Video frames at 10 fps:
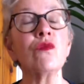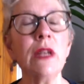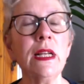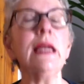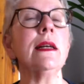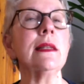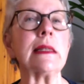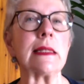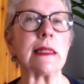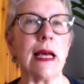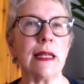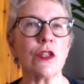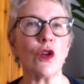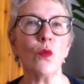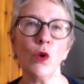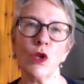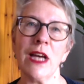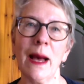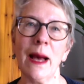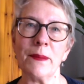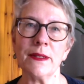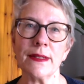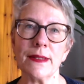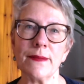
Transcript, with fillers: really understand what happened.